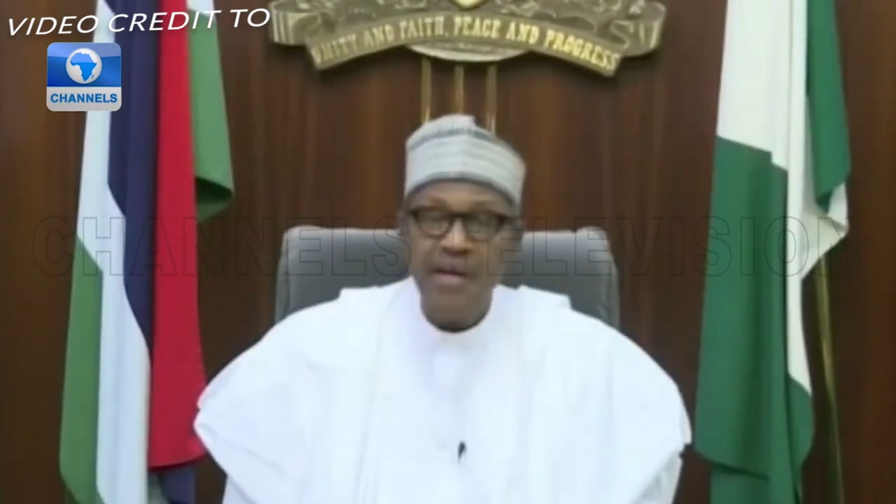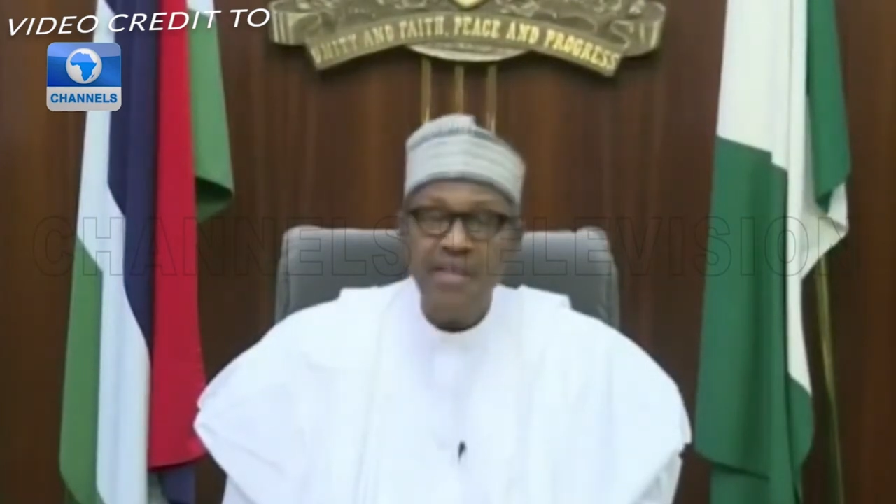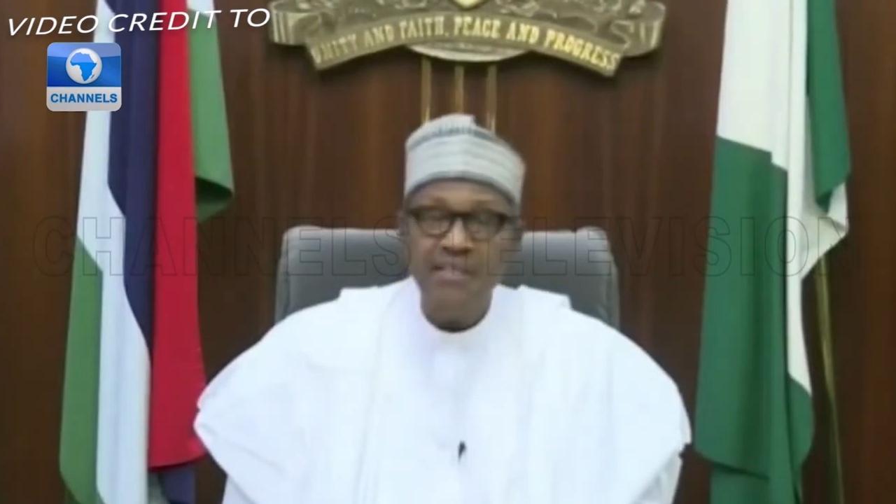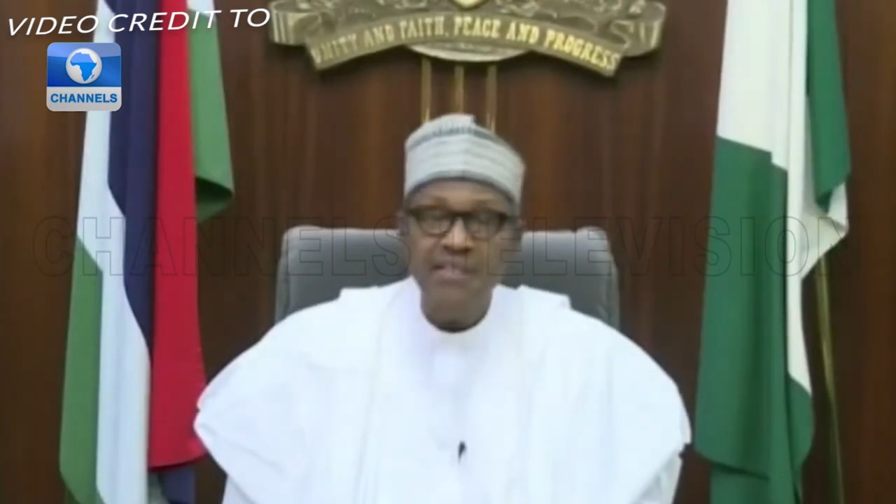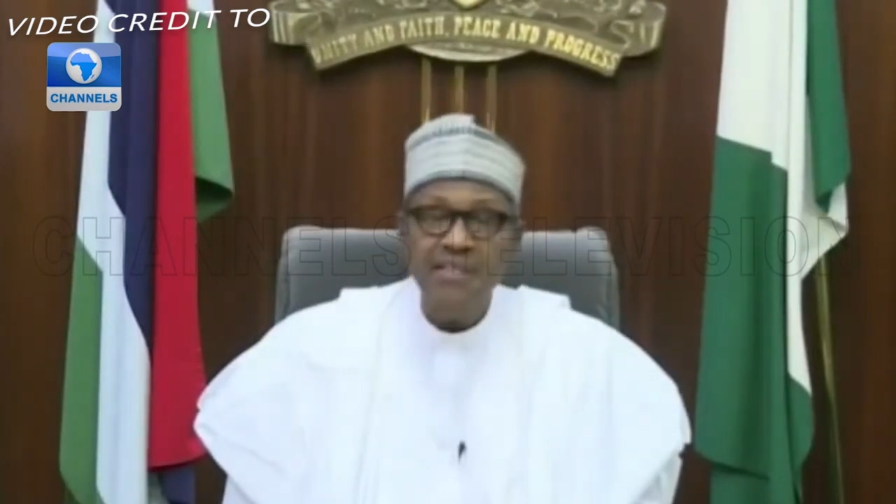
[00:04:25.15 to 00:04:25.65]

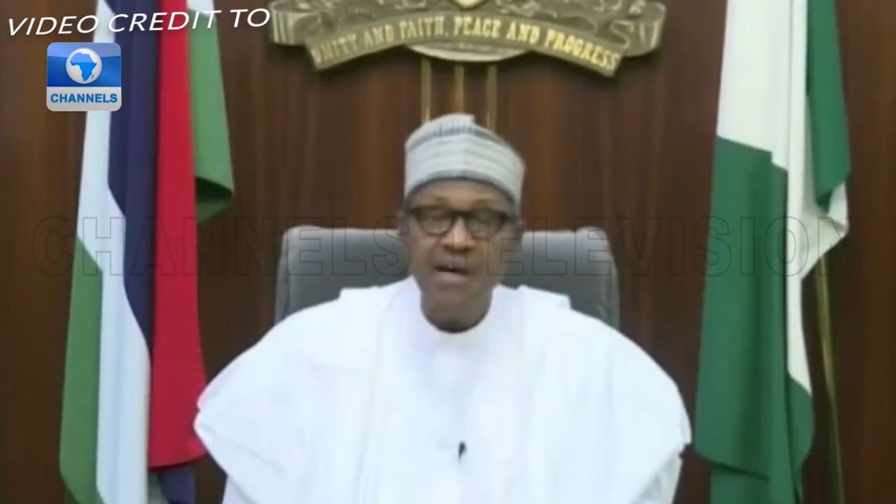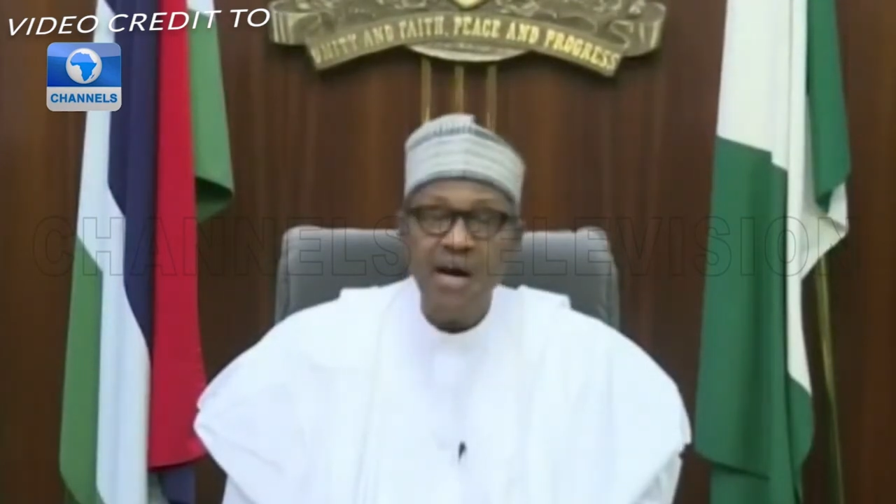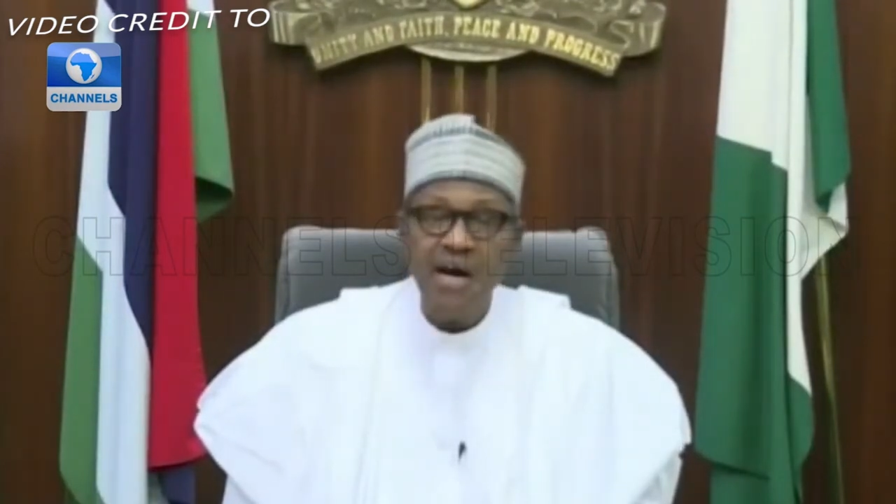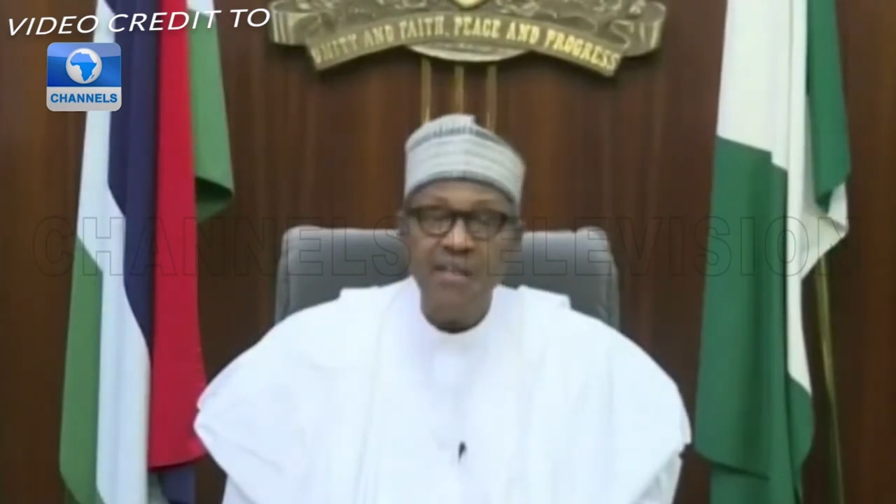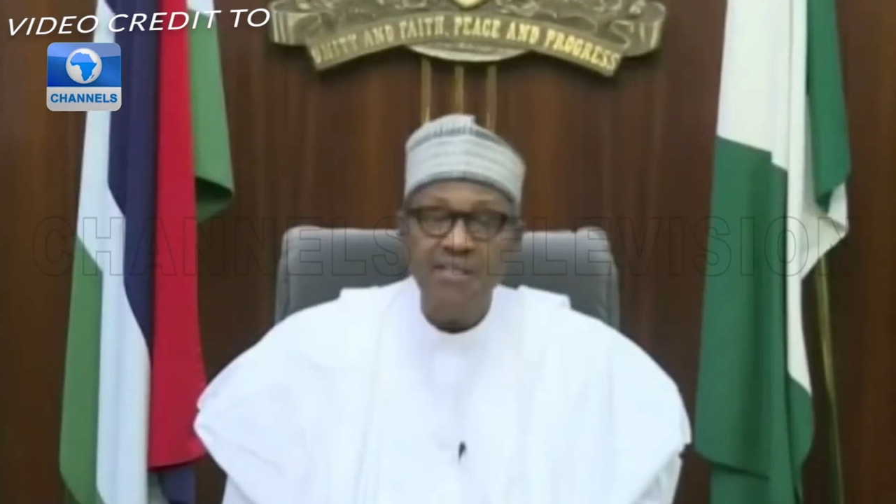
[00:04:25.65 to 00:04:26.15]
and
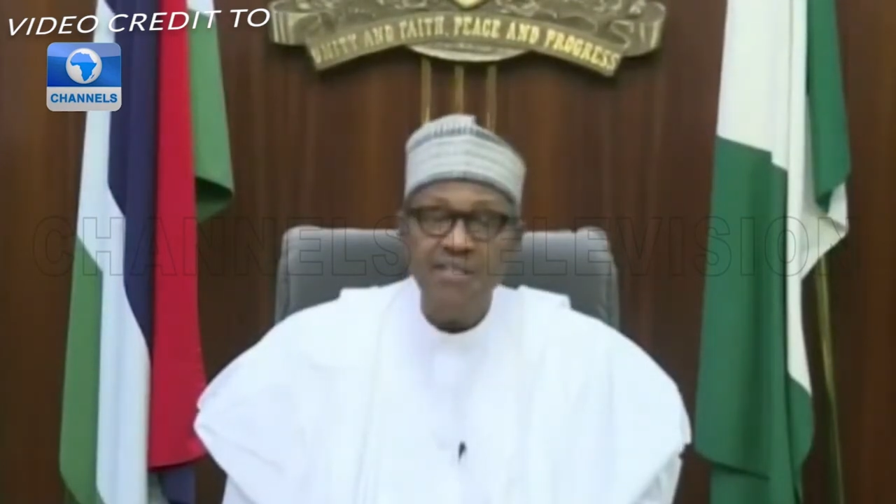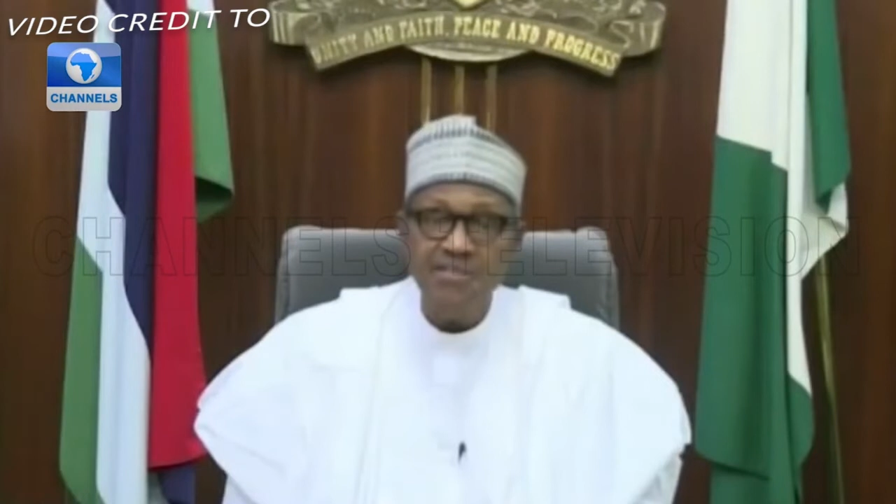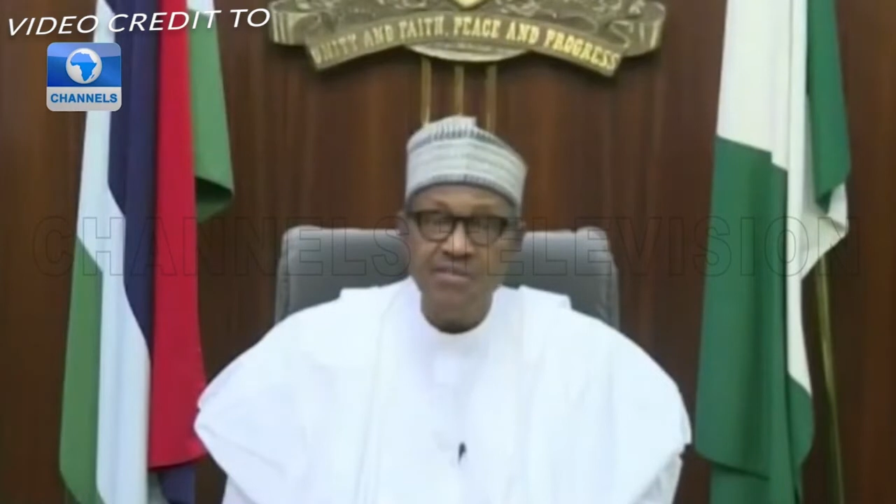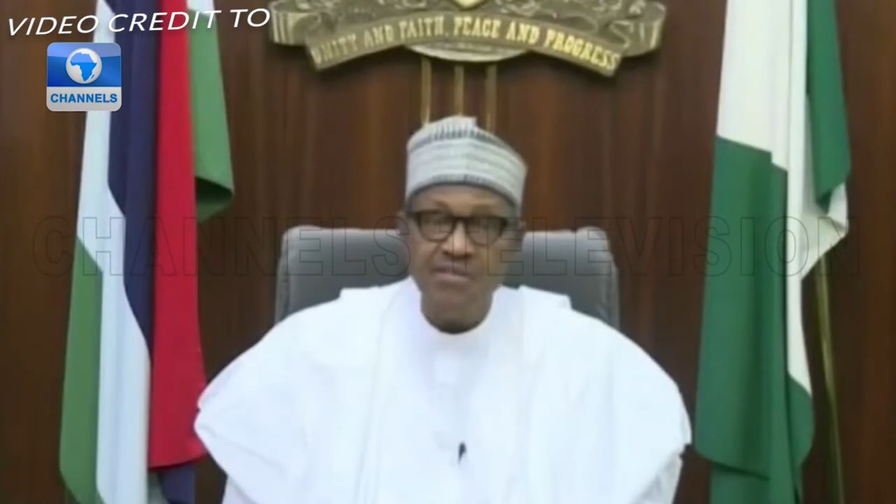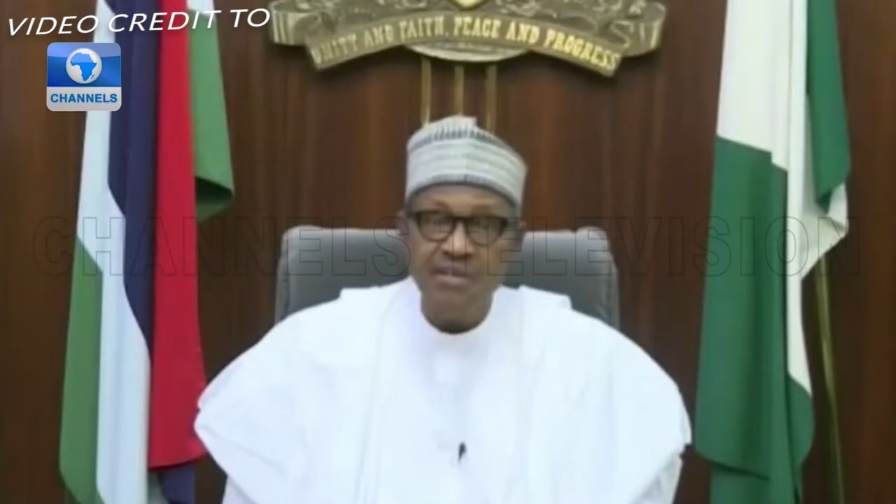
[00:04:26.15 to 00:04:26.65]

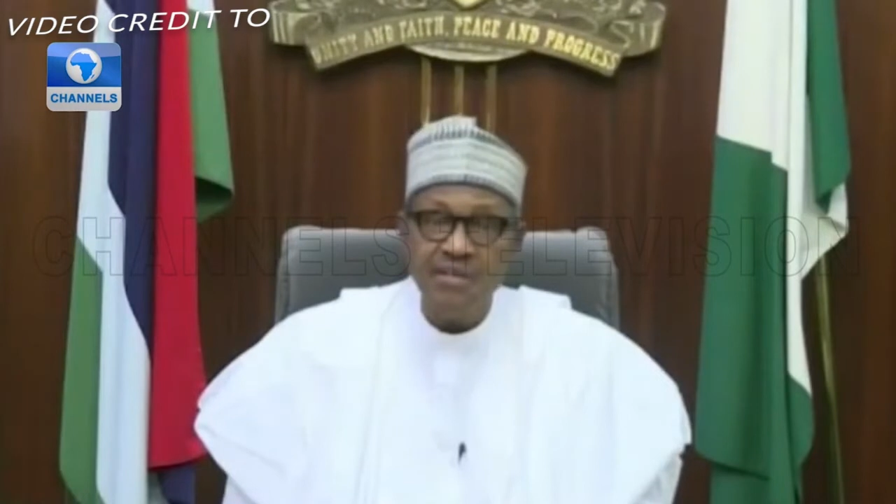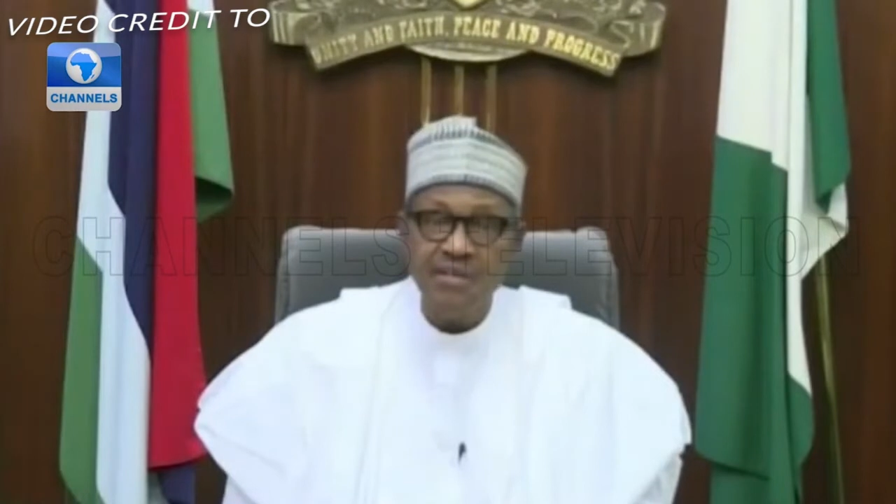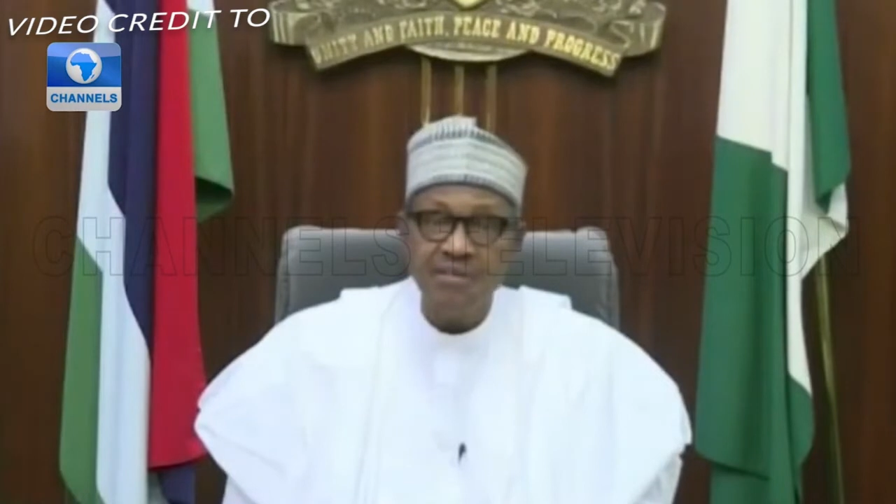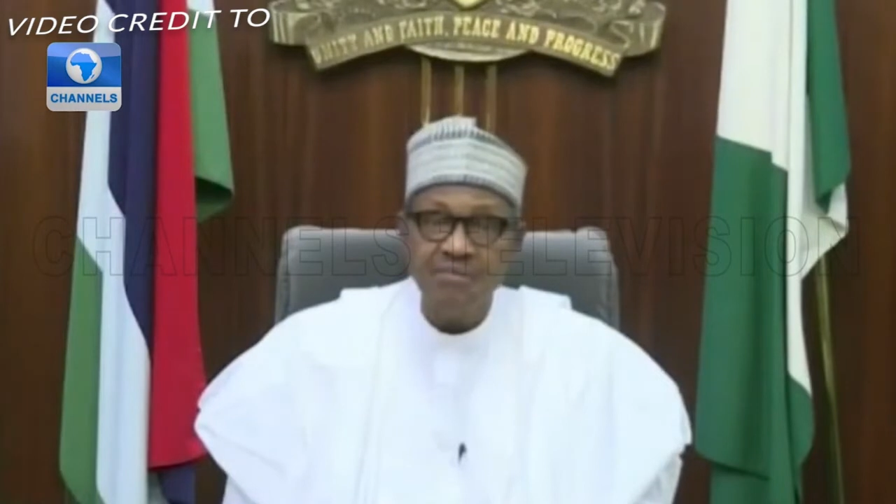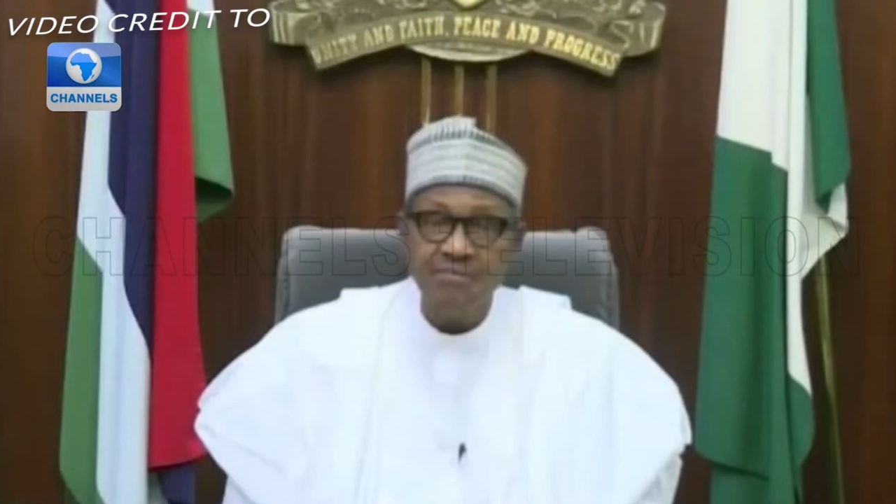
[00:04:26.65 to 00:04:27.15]
unnecessary.